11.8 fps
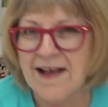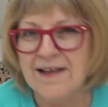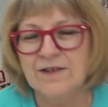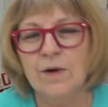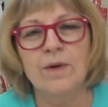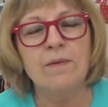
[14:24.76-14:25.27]

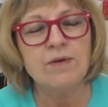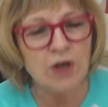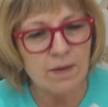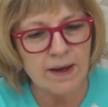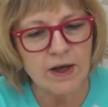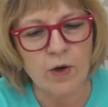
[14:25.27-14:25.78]
So I'm going to
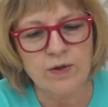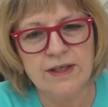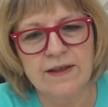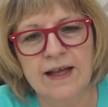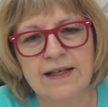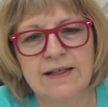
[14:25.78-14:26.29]
talk about
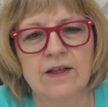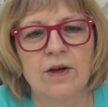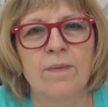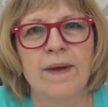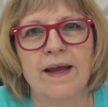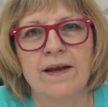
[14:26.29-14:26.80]
cozy things a
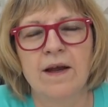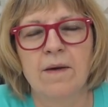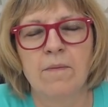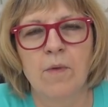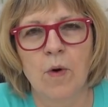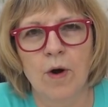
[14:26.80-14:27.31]
little bit
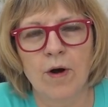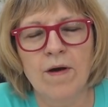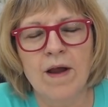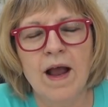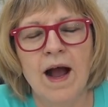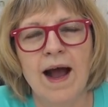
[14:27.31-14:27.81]
more.